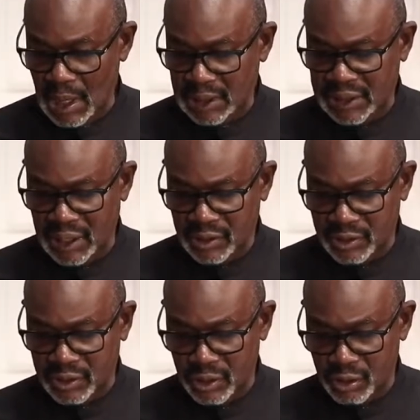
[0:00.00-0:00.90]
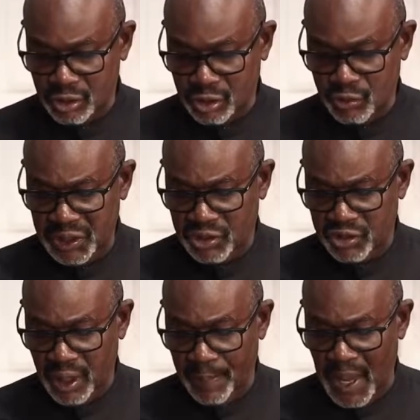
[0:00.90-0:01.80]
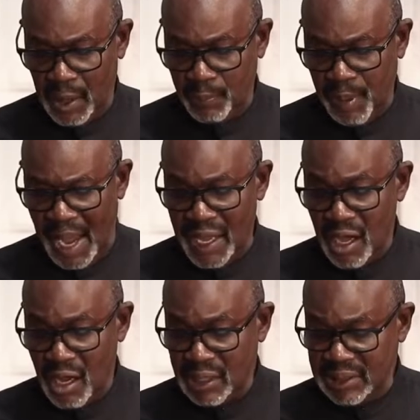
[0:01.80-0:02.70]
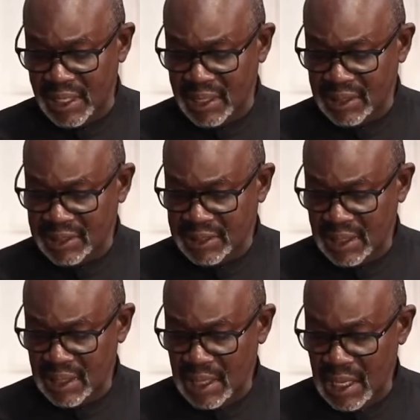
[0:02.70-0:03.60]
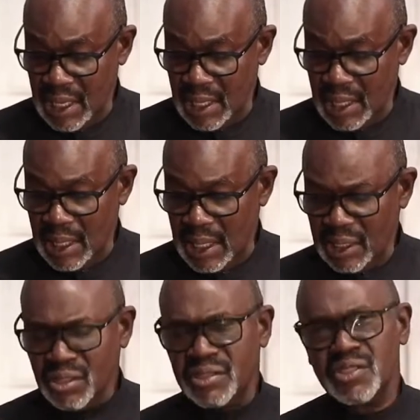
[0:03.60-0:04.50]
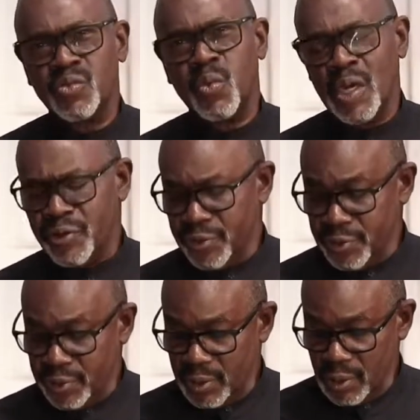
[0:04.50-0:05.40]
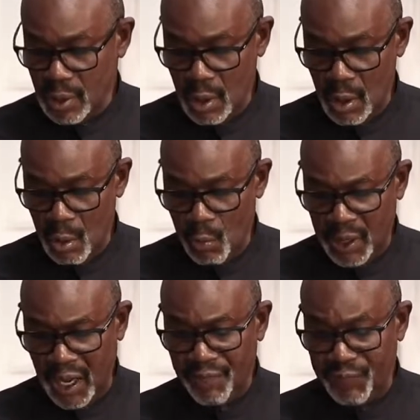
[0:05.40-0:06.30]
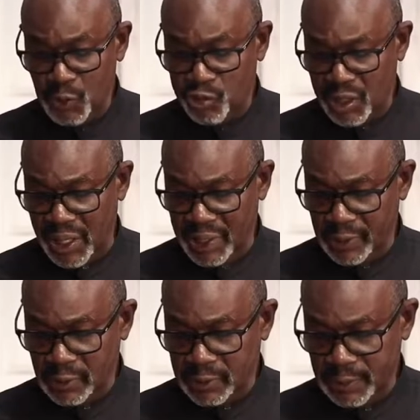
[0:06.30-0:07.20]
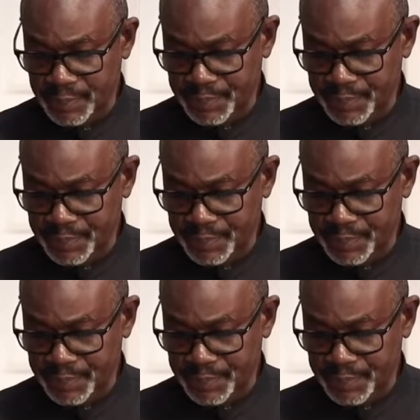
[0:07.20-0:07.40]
Adults screeched about bygone days. Elders wondered what our future held.